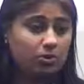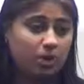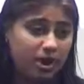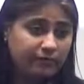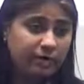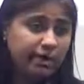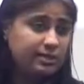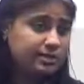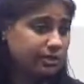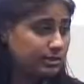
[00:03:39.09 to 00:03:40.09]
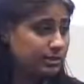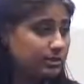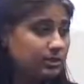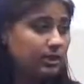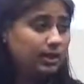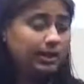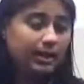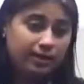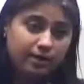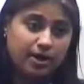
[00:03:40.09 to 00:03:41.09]
of Wi-Fi in certain
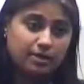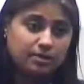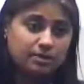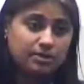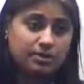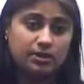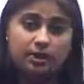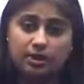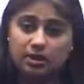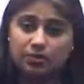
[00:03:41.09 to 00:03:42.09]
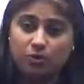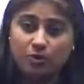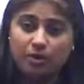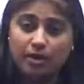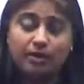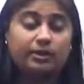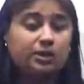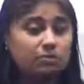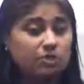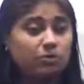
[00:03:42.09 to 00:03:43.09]
areas in a deployment and
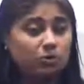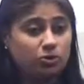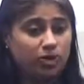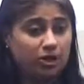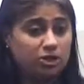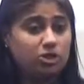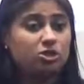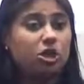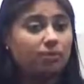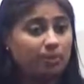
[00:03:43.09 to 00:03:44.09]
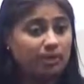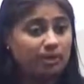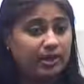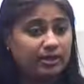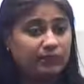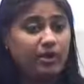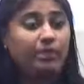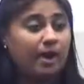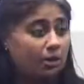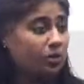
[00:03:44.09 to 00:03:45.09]
then using Bluetooth Low Energy to complement that where
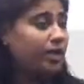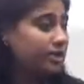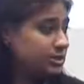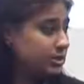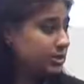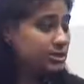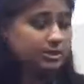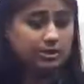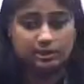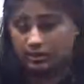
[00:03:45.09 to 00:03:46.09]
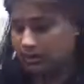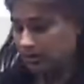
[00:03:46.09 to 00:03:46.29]
microlocation is concerned.